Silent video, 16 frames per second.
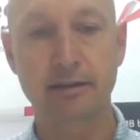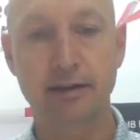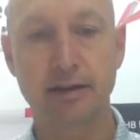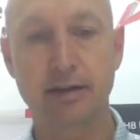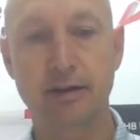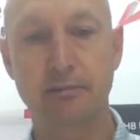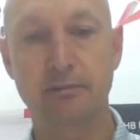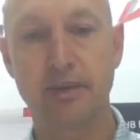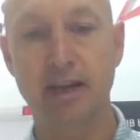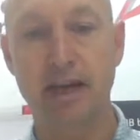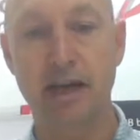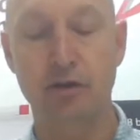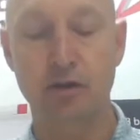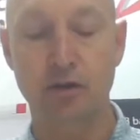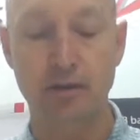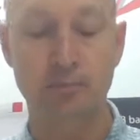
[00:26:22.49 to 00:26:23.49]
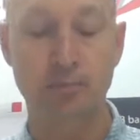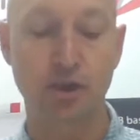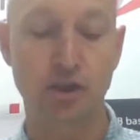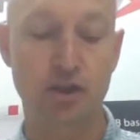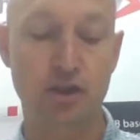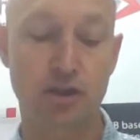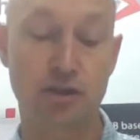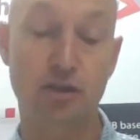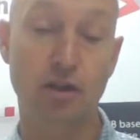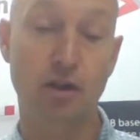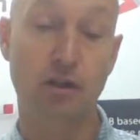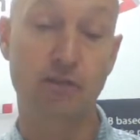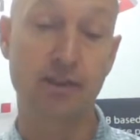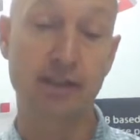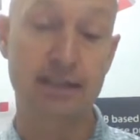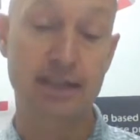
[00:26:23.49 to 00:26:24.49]
The outright purchase
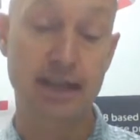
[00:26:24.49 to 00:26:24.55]
of the